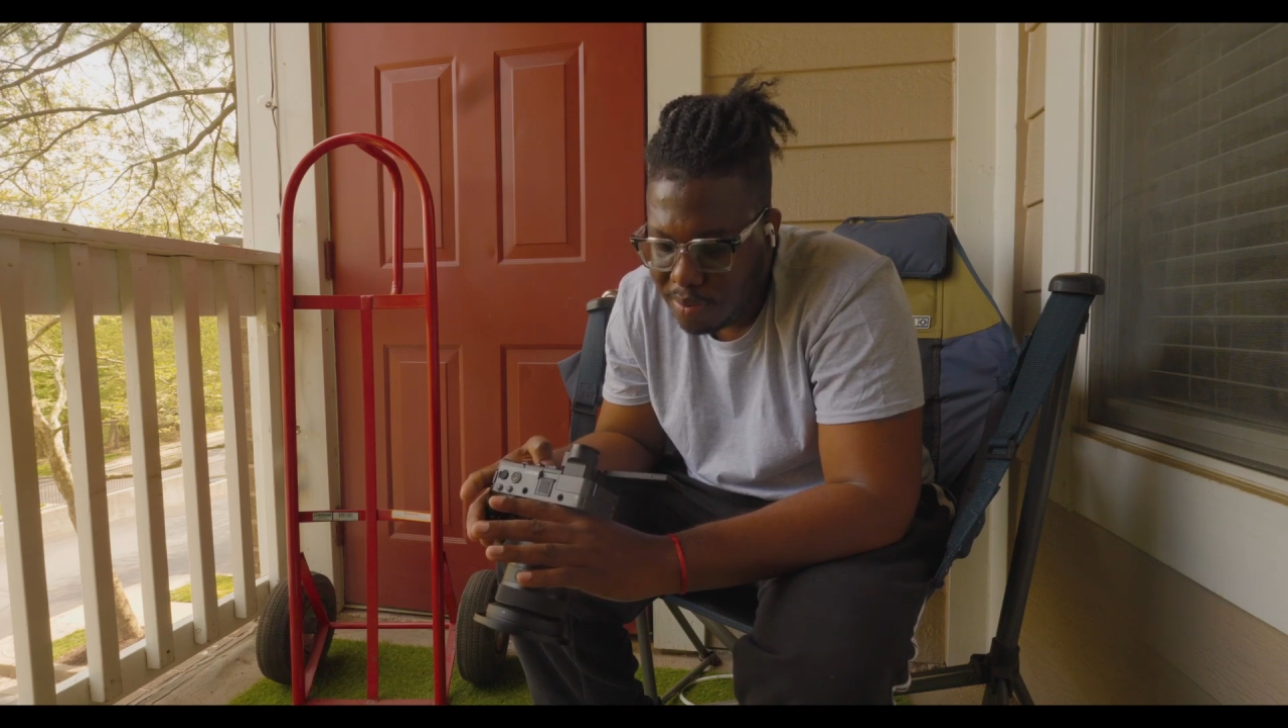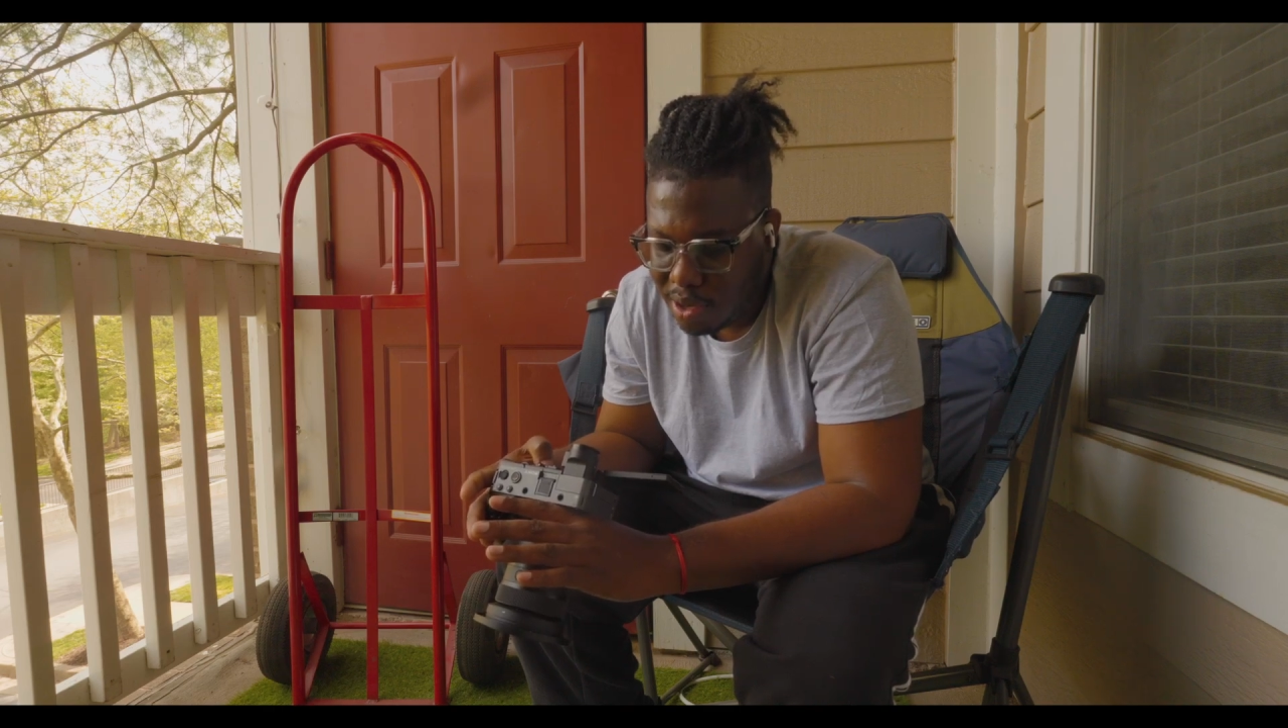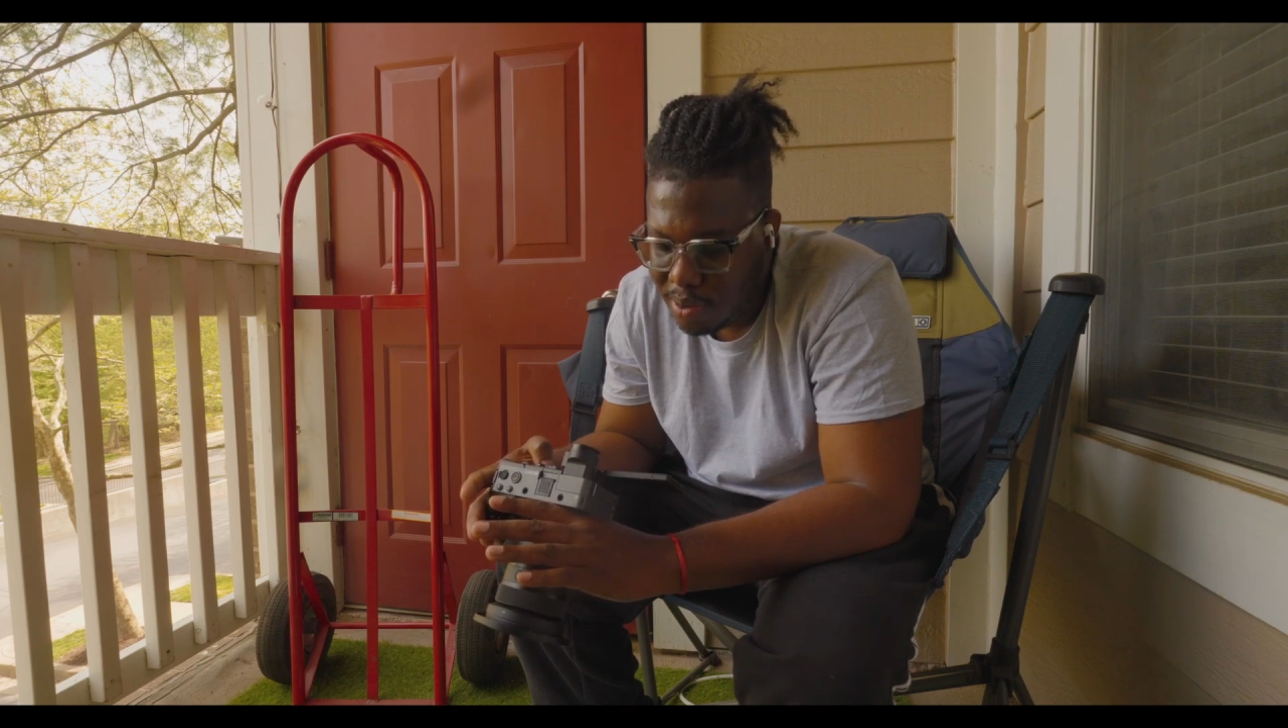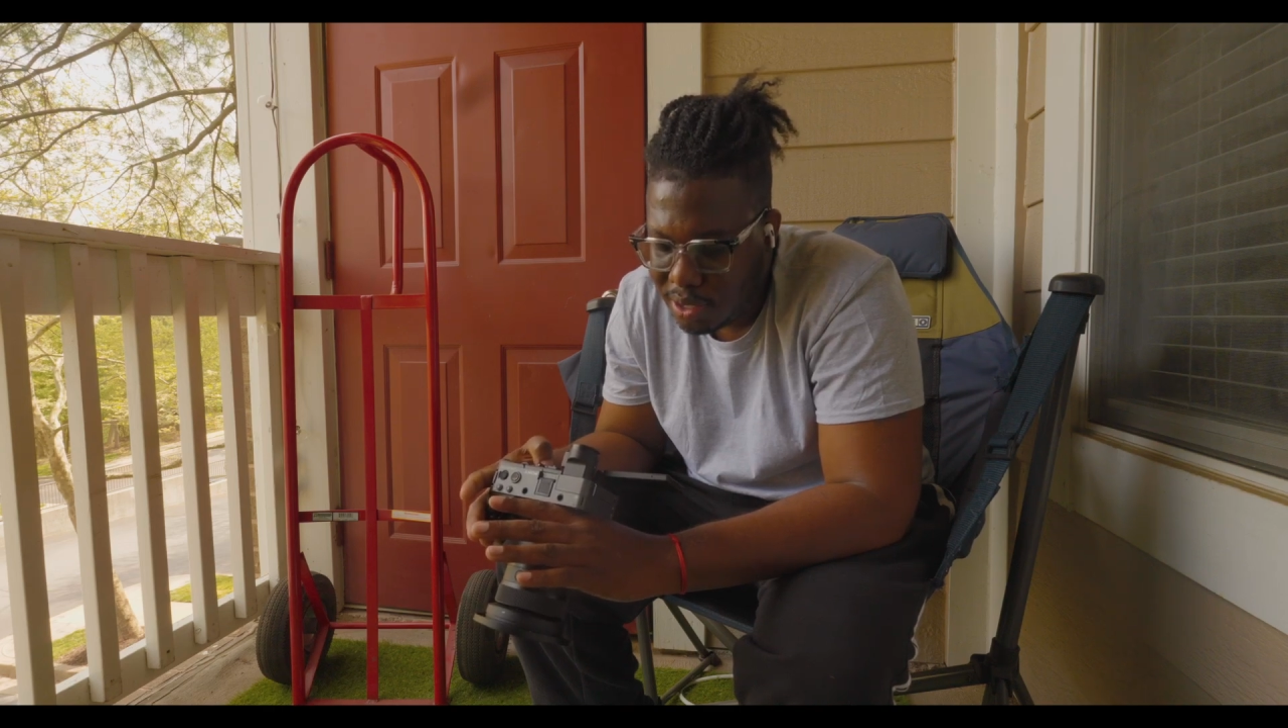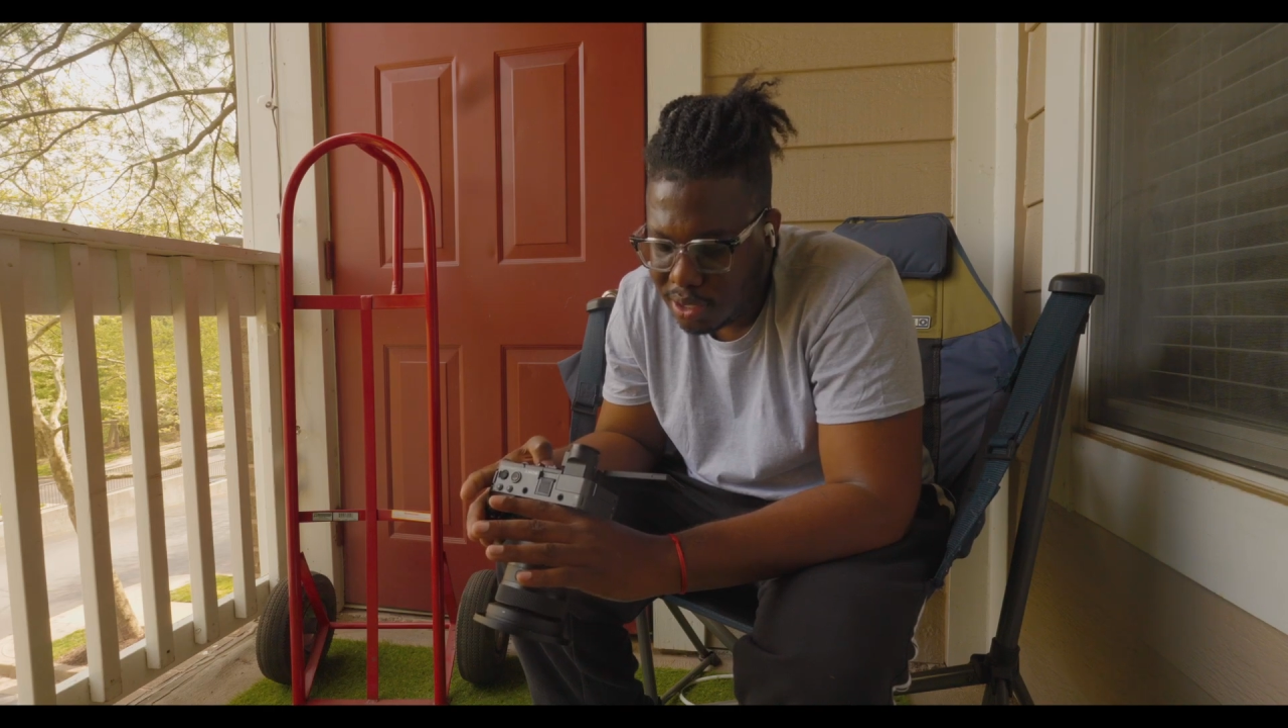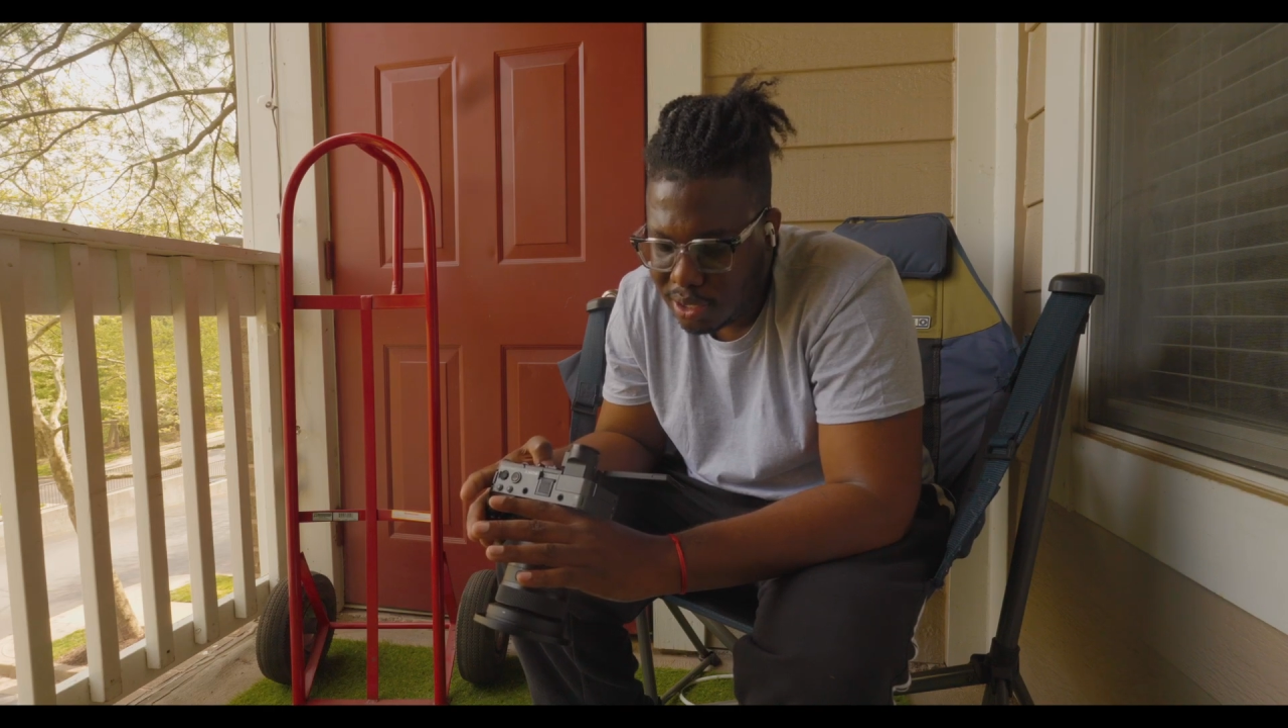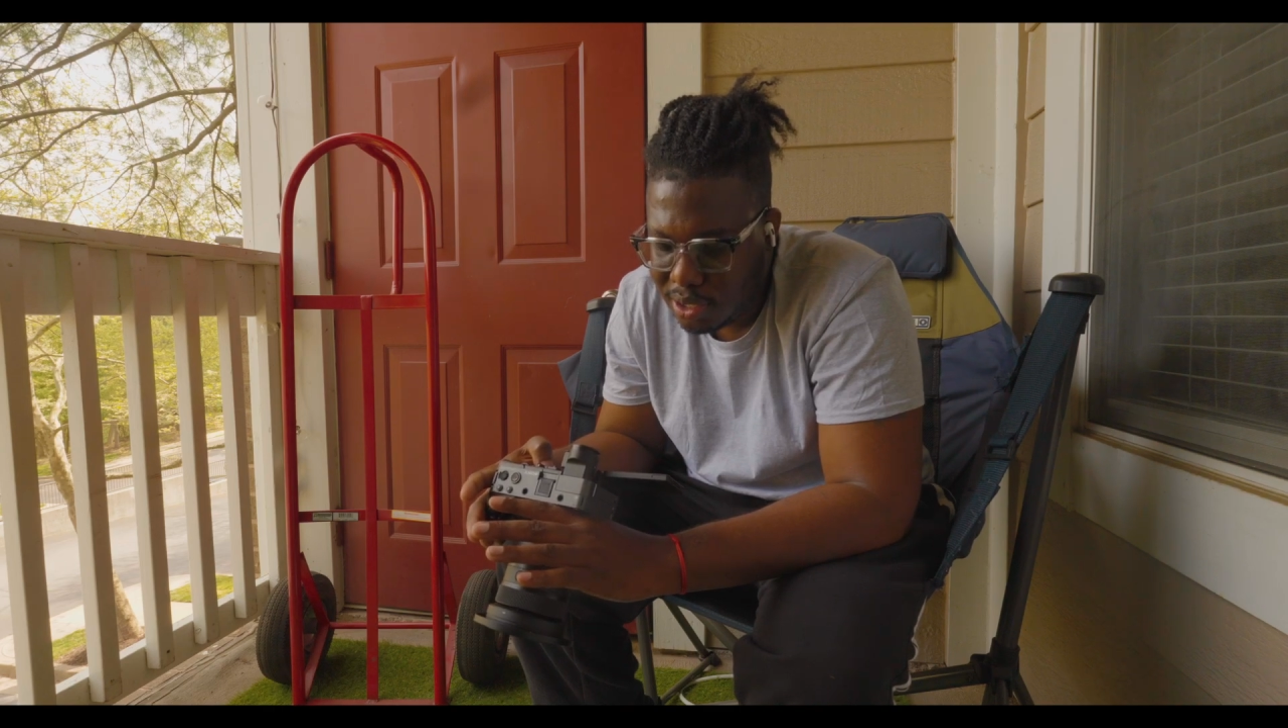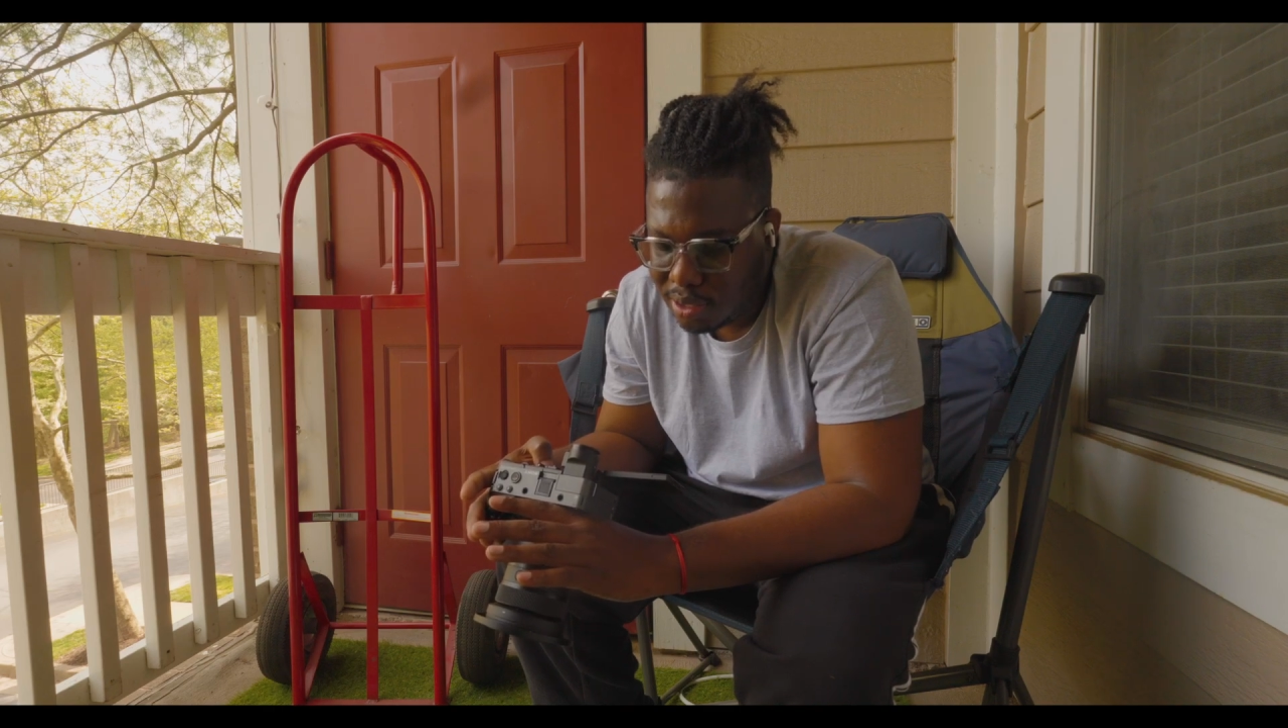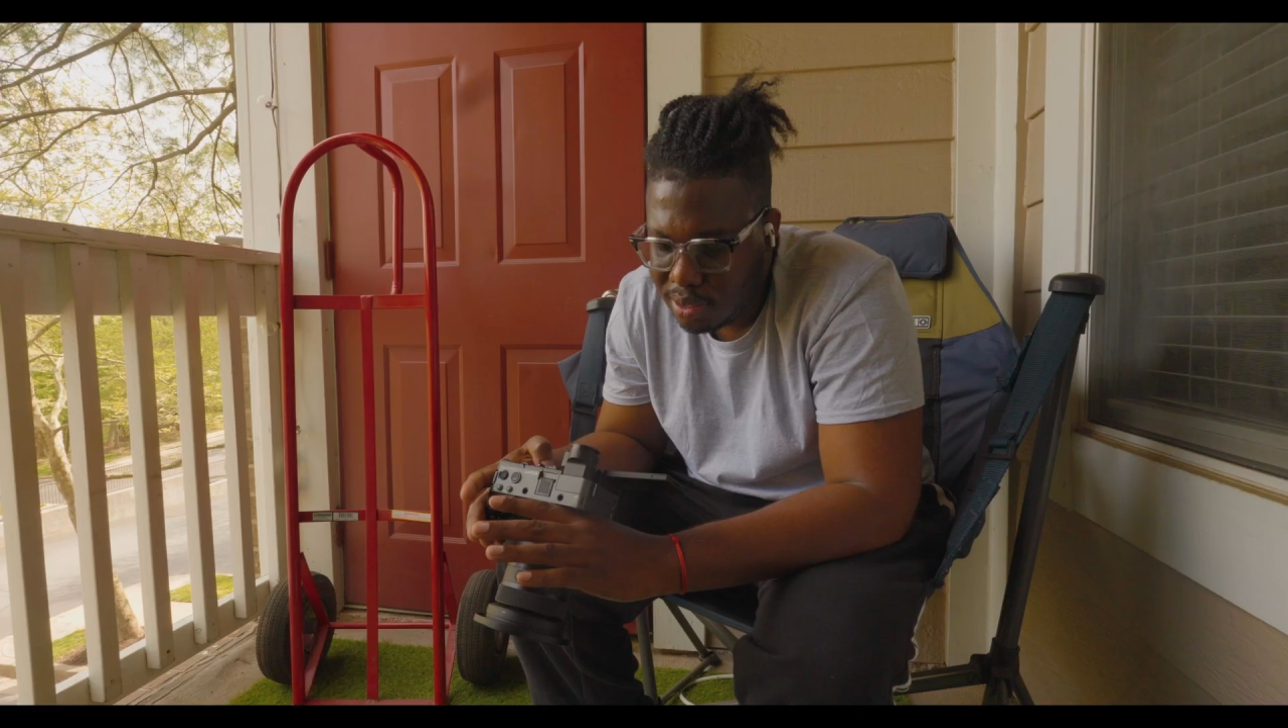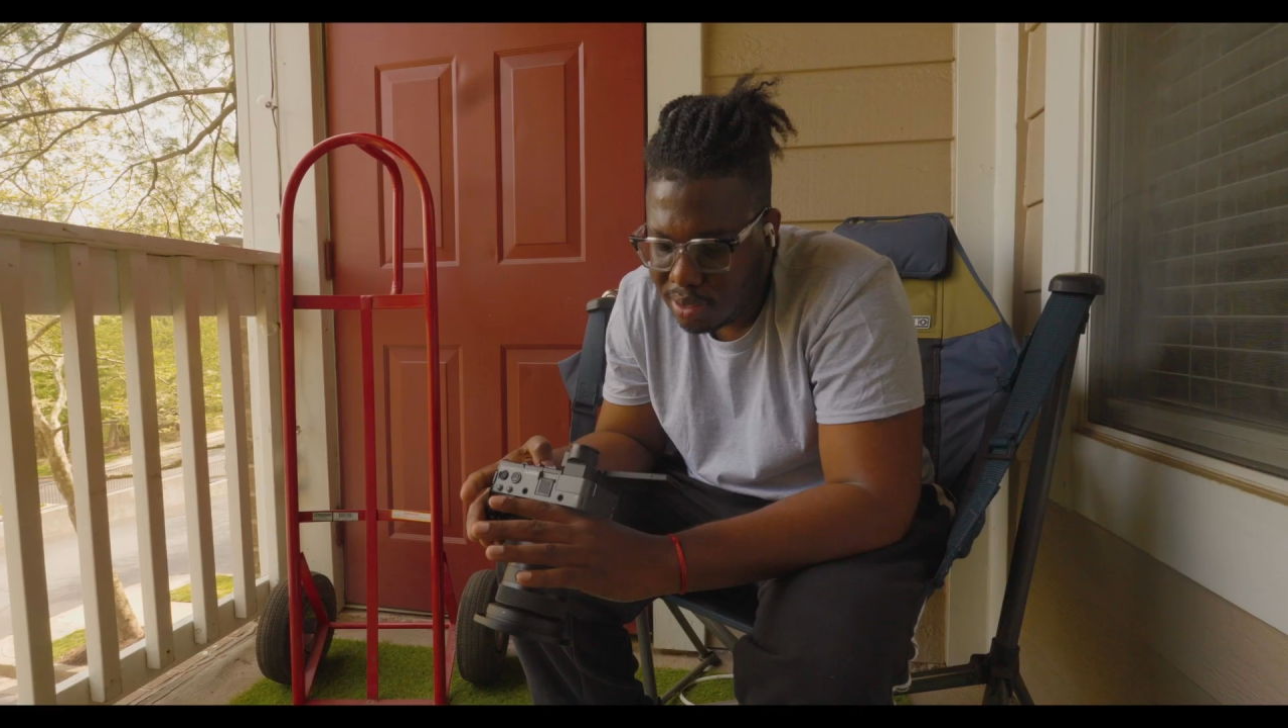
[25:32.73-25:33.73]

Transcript: megabytes. That's it.